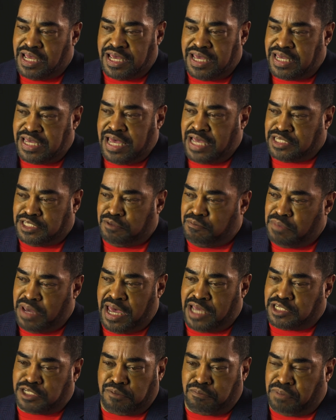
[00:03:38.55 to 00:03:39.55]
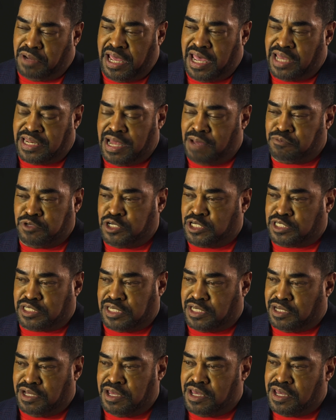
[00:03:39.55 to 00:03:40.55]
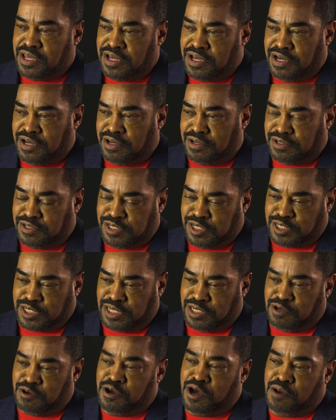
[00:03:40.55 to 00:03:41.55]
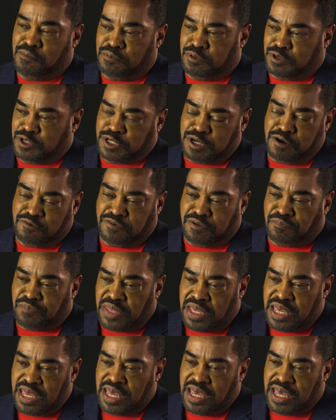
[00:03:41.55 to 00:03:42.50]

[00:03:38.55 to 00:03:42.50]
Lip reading: He has the master plan. I'm just a little humble servant.